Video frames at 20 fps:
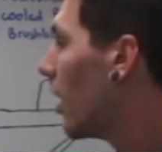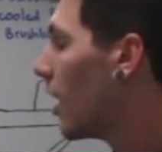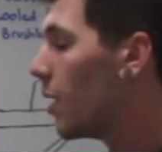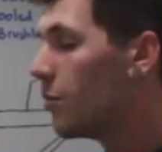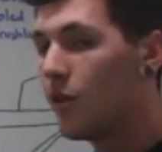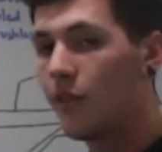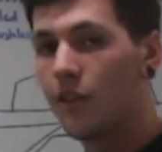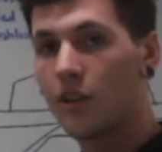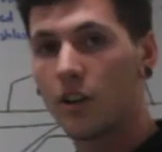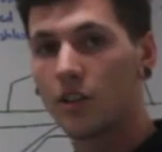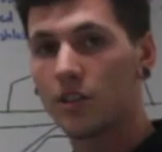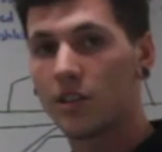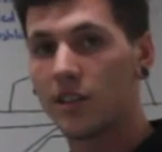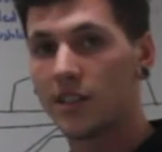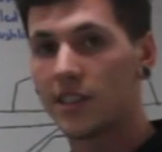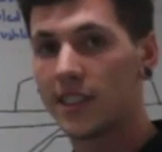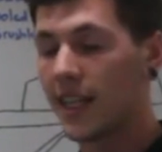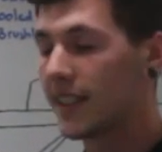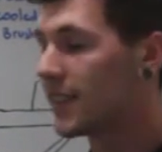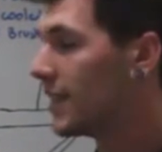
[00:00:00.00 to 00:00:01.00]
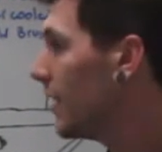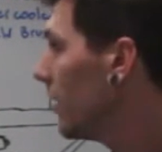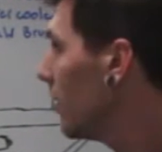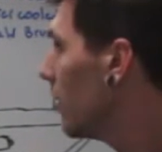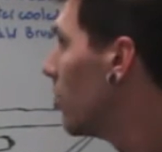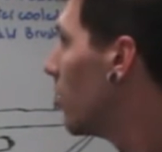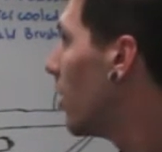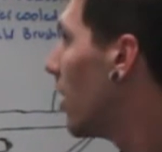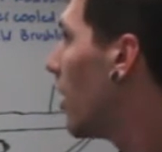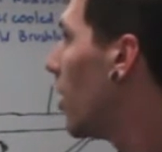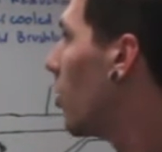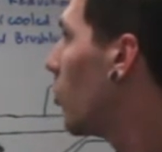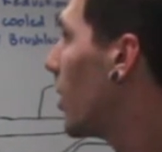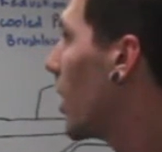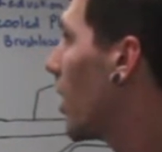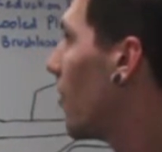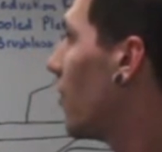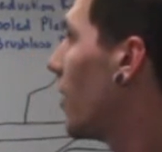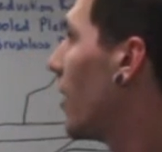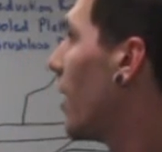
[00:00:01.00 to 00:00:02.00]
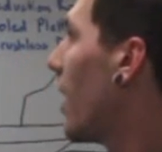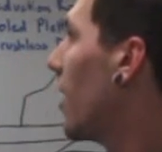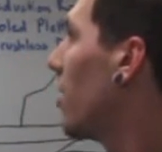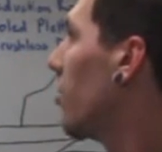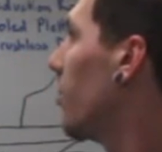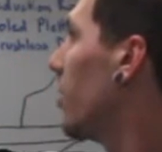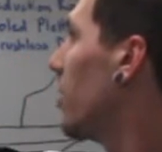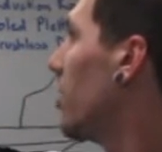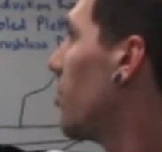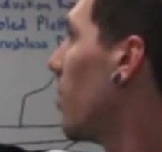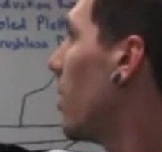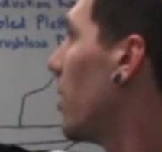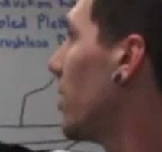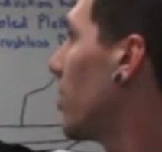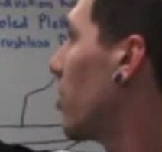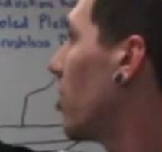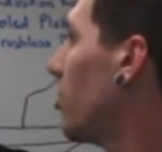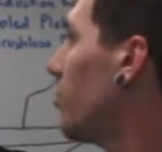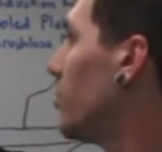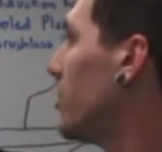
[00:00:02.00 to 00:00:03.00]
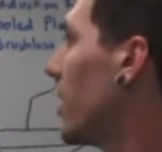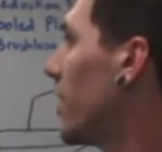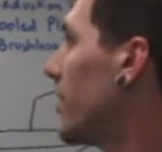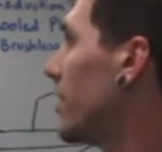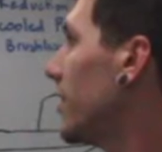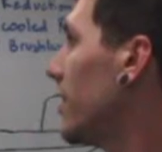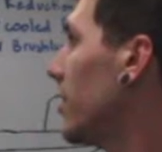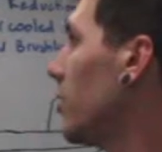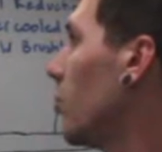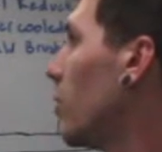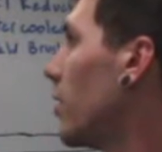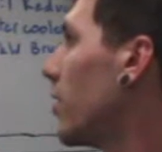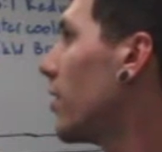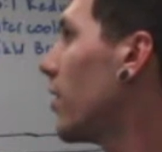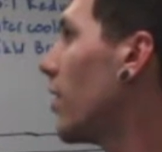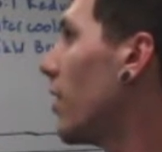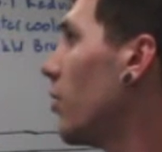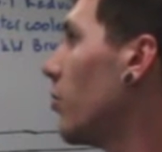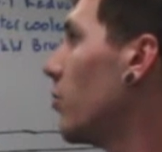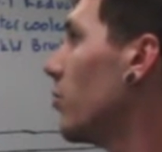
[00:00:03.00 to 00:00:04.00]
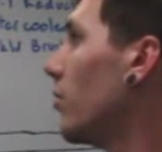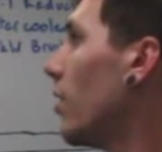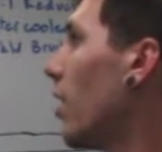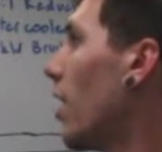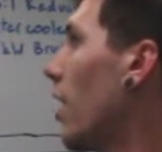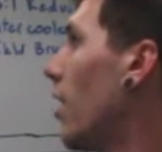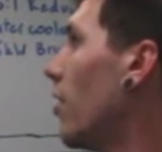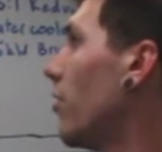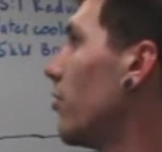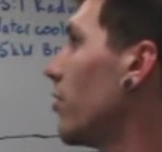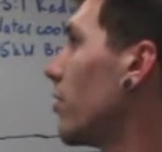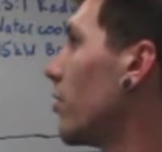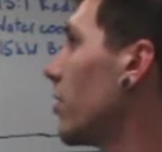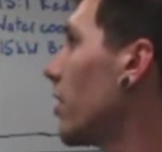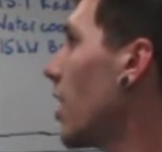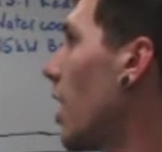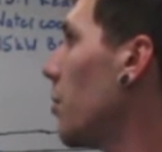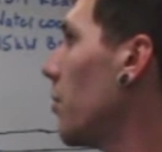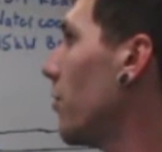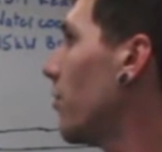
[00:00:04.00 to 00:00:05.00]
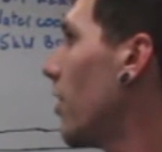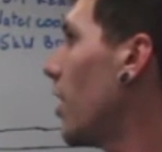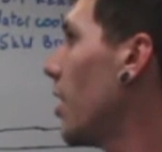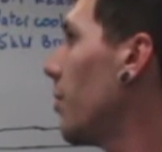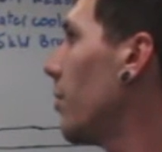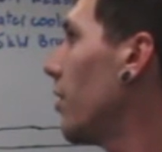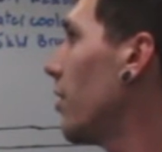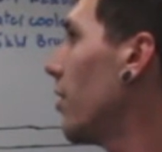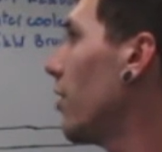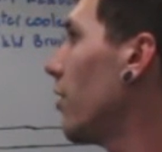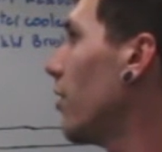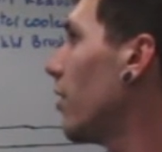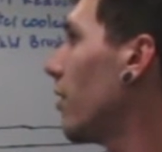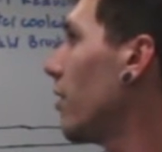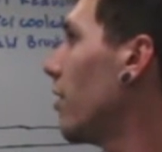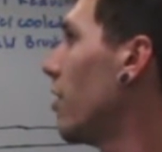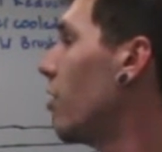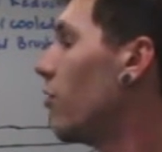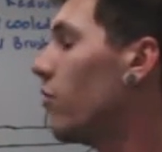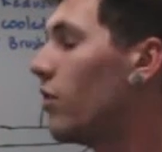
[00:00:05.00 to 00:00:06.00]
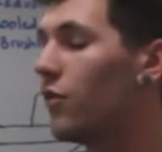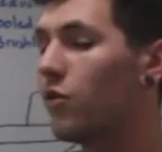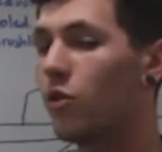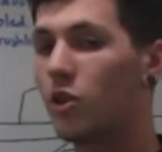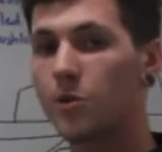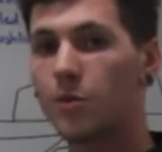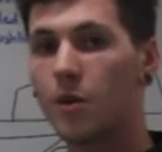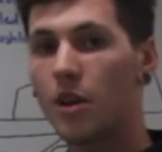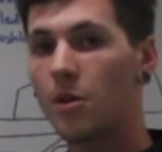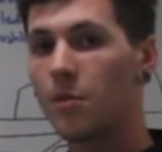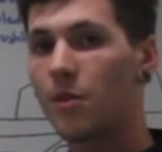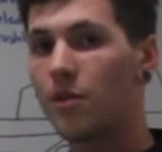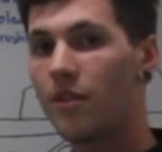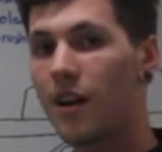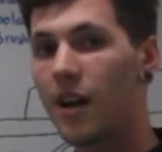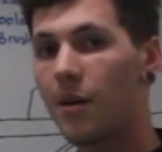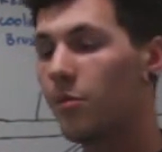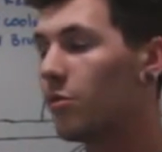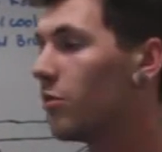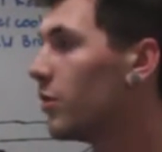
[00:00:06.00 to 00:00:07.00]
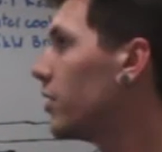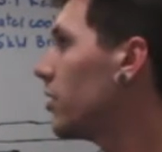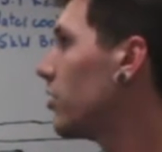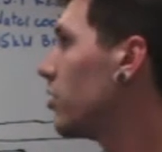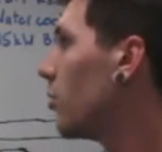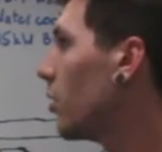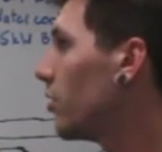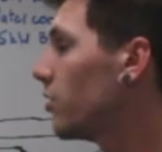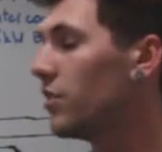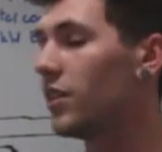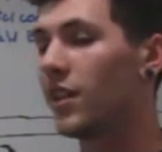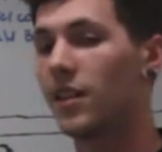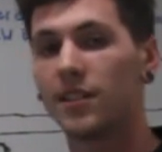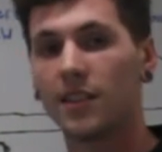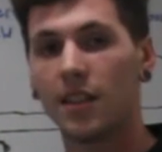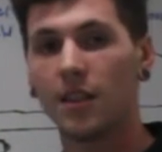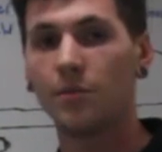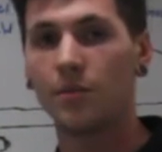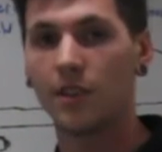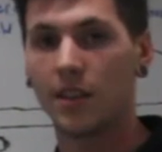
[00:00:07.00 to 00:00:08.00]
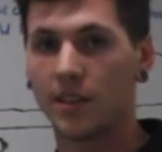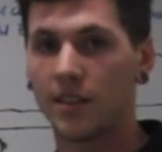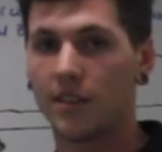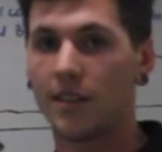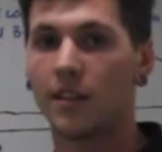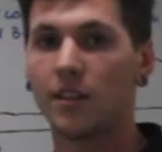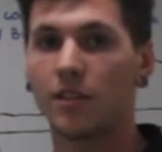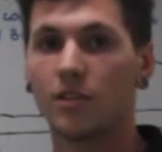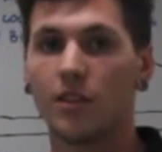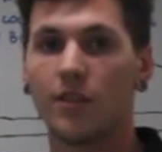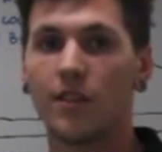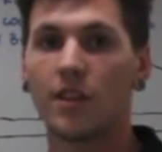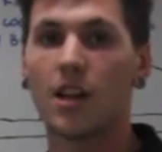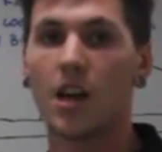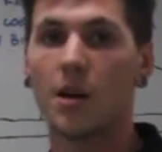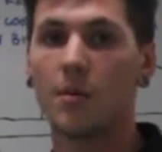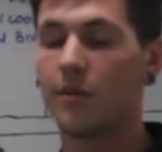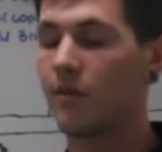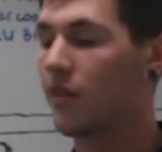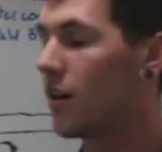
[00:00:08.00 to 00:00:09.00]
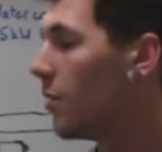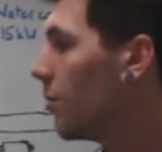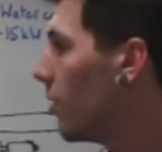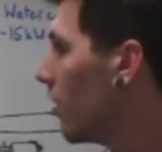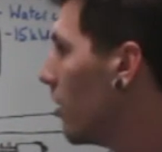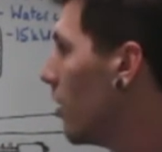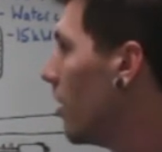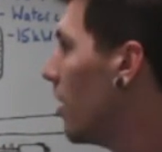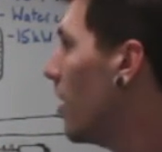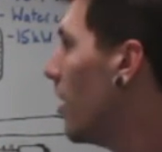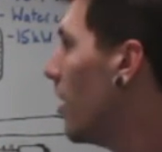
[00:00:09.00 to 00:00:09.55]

Moving on to the chassis. We have an aluminium honeycomb chassis with a carbon fiber reinforced polymer wrap, which is 200 GSM, the thickness of the carbon fiber.